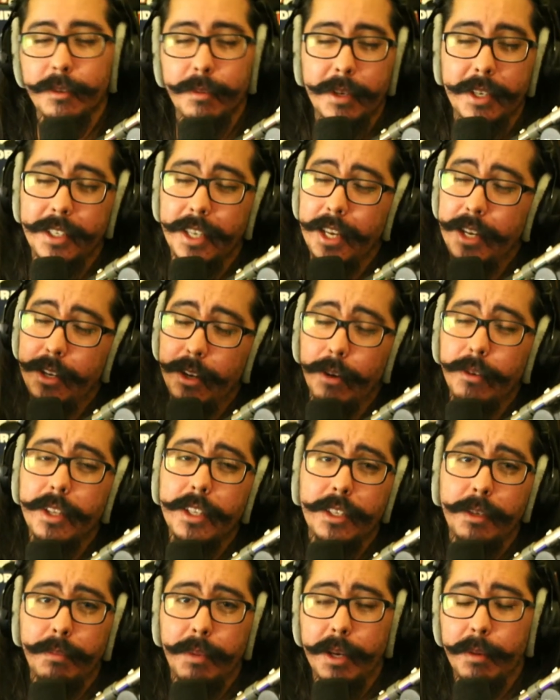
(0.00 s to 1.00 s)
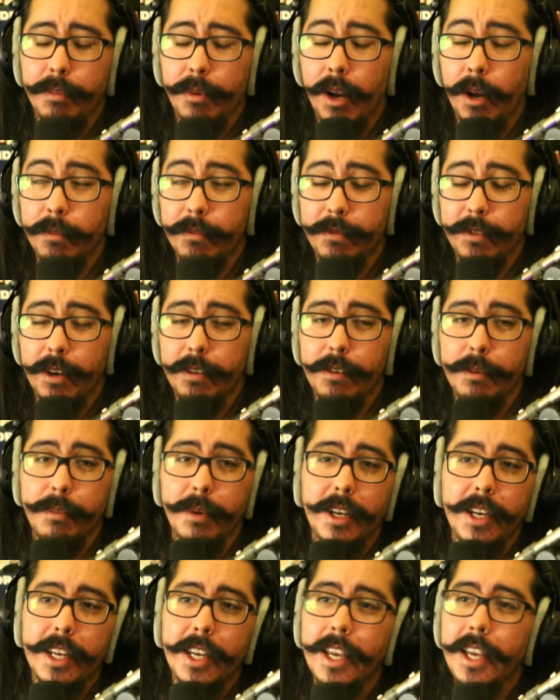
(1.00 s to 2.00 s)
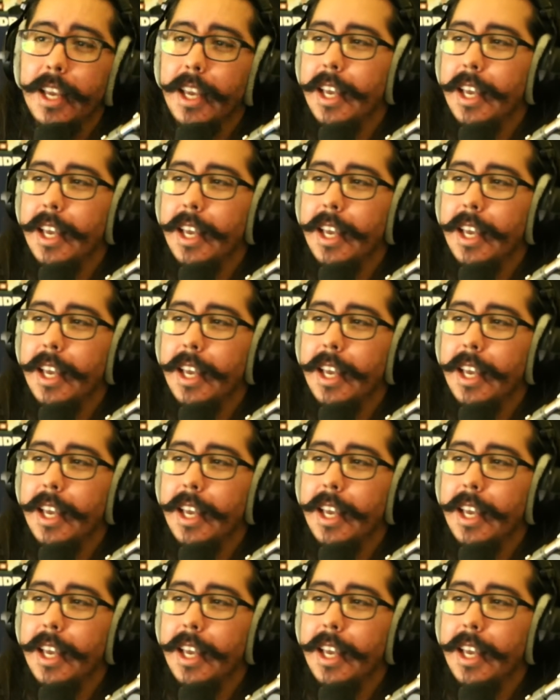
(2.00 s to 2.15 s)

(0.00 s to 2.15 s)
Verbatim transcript: because I know that's a big problem for everybody.